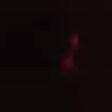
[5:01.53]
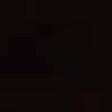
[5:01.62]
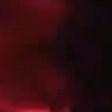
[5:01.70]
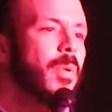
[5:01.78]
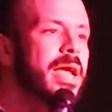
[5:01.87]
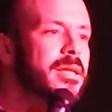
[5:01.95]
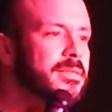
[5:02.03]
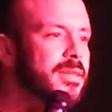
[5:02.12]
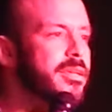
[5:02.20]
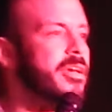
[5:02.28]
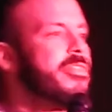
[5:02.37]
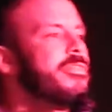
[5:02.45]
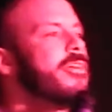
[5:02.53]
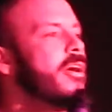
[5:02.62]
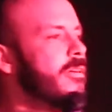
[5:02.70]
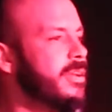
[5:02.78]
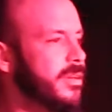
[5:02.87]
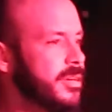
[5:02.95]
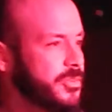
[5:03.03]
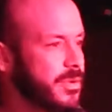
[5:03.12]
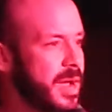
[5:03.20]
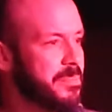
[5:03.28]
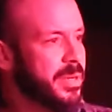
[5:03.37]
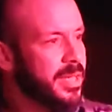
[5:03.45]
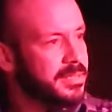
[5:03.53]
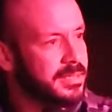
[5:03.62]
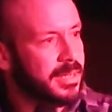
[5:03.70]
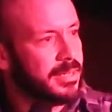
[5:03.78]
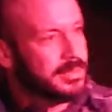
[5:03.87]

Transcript: like waiting until you're 30 to try pizza.